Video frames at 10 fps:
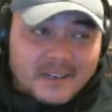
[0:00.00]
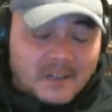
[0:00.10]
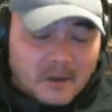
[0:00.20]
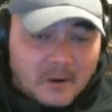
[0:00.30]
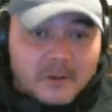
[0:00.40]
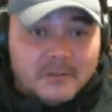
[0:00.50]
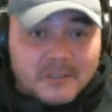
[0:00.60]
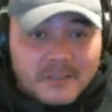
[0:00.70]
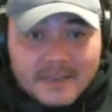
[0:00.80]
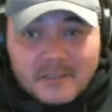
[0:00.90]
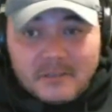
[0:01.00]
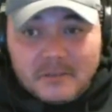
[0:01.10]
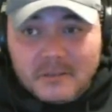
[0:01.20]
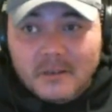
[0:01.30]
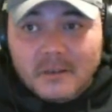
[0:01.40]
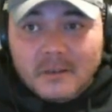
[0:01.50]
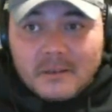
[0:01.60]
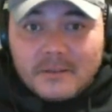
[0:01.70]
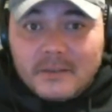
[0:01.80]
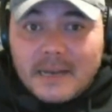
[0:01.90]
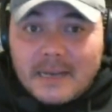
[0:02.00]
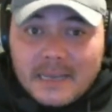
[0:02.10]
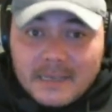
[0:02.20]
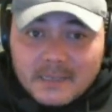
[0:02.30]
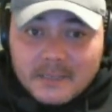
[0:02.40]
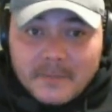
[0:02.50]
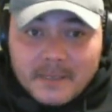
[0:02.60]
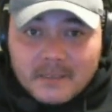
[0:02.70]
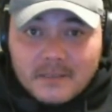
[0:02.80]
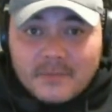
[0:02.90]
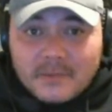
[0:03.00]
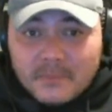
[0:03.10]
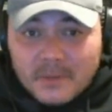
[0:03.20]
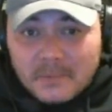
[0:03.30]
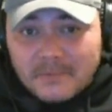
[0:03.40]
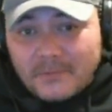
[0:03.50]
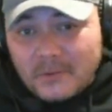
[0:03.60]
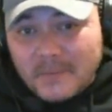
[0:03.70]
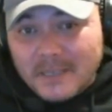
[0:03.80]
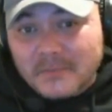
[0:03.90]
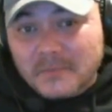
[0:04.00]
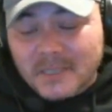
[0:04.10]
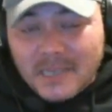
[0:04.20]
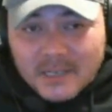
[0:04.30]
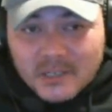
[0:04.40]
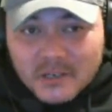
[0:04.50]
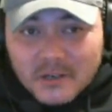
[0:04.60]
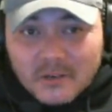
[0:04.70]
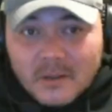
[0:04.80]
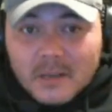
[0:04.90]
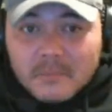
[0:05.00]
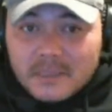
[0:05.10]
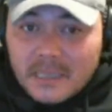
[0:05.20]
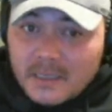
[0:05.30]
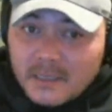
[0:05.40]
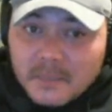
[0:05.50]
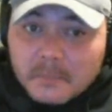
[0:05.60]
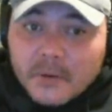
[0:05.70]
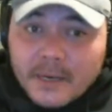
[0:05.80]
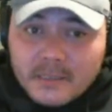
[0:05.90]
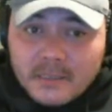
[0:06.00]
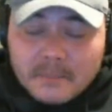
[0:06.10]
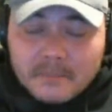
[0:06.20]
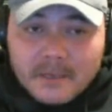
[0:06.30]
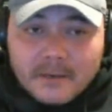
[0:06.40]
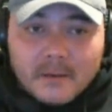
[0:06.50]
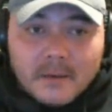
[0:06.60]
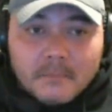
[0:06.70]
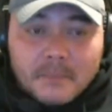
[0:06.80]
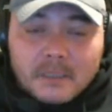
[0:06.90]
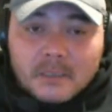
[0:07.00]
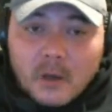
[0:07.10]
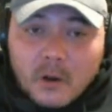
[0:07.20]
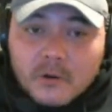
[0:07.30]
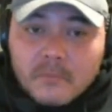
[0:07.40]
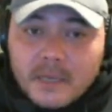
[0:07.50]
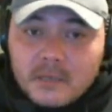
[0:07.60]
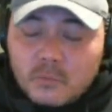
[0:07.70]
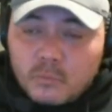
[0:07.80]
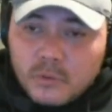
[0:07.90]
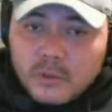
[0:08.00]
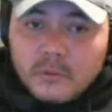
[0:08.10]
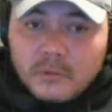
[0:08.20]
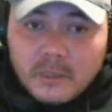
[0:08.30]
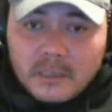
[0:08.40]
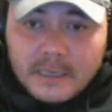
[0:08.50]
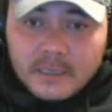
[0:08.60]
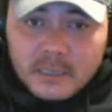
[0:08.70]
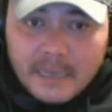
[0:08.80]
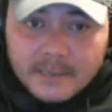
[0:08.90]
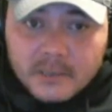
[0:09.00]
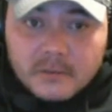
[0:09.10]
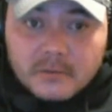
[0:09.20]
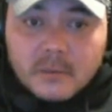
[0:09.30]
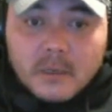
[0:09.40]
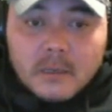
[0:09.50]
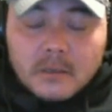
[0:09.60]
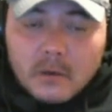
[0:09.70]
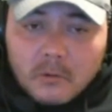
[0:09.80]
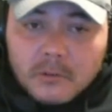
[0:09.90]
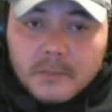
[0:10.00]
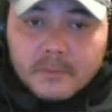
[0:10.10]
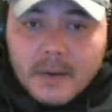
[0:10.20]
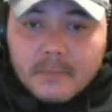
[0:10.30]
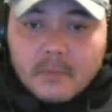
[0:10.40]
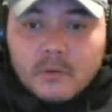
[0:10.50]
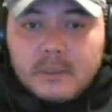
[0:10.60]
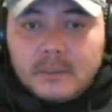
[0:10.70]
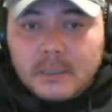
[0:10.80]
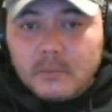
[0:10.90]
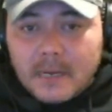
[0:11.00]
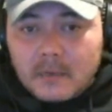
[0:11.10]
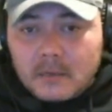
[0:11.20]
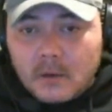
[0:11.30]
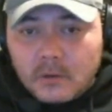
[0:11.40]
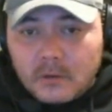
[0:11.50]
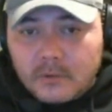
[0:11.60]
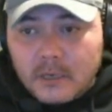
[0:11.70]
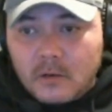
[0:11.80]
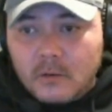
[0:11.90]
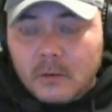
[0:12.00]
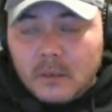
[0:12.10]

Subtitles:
Kodo statues, they're not as expensive as premium formats from Sideshow, but they could get pricey up there. But Kodo makes really, really nice statues. The only thing about Kodo though,